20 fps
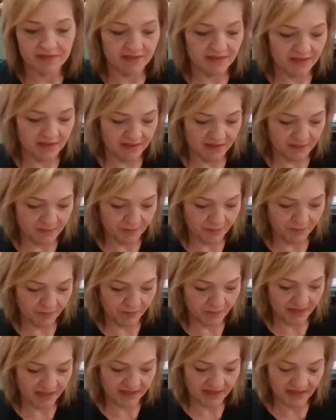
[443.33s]

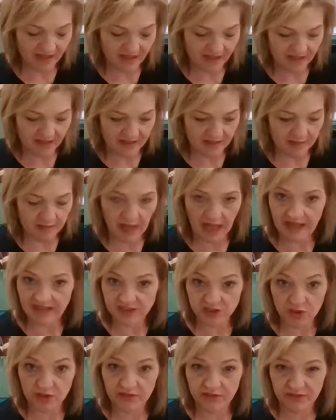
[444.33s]
But I
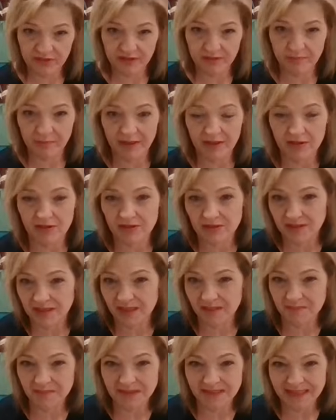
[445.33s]
started feeling better
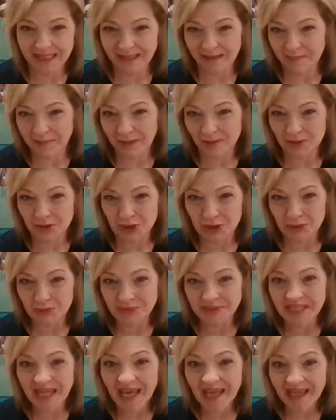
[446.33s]
come say about
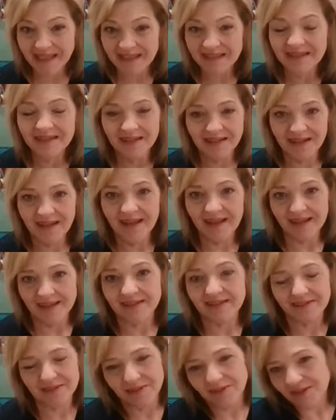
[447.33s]
Tuesday,
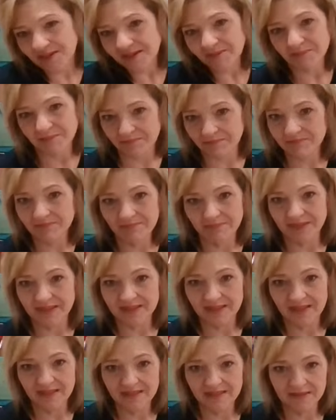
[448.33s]
but
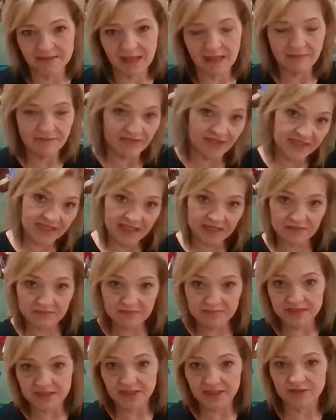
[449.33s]
I'm fine now.